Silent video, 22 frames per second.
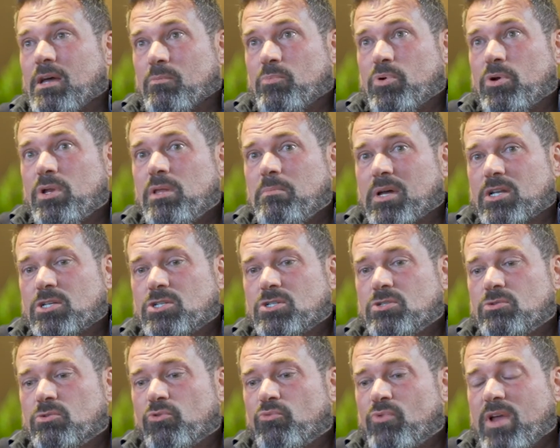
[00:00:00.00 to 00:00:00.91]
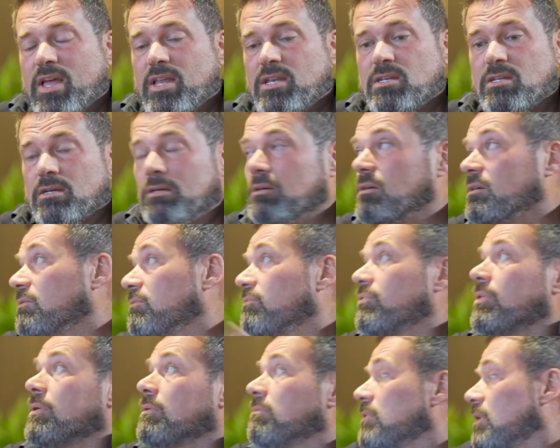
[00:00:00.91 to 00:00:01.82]
pretty much do a render
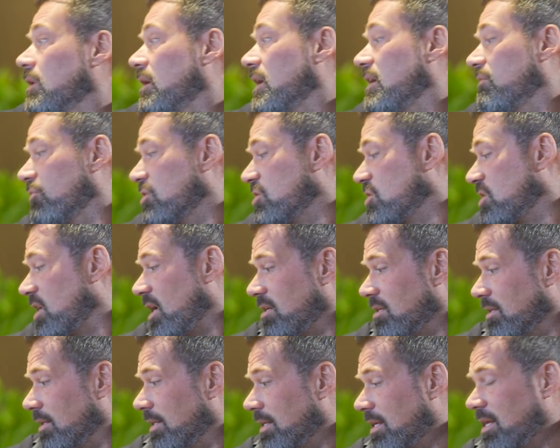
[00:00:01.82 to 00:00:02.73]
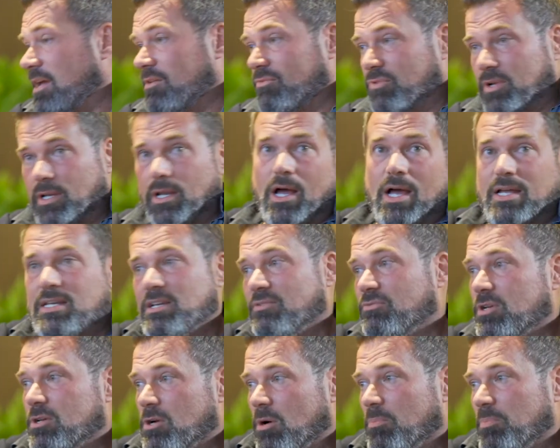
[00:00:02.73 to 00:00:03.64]
of you know, every chandelier, every light,
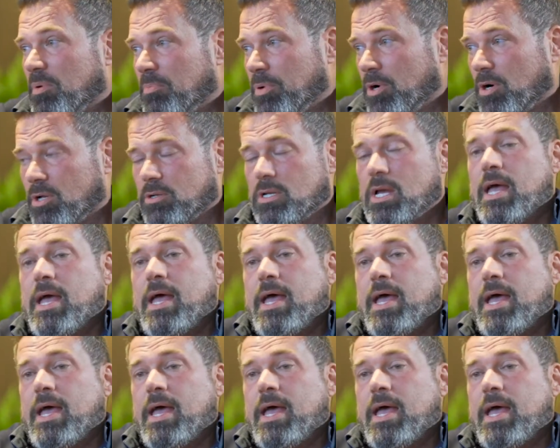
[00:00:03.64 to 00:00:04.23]
every copper pot.